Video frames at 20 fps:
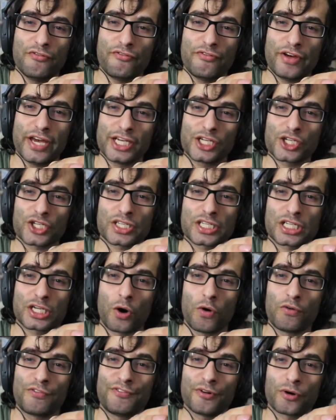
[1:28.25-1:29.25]
they just
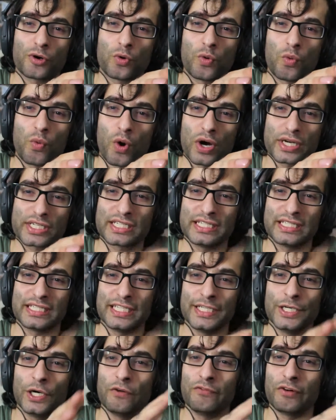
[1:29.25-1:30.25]
go for
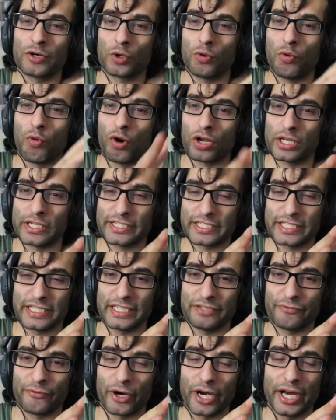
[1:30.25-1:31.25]
quantity over
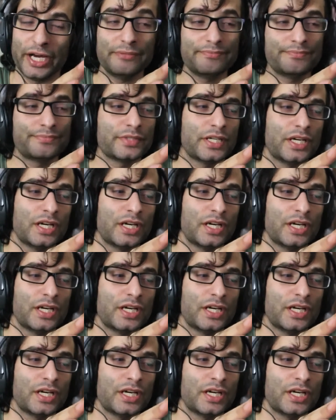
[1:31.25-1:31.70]
quality, right?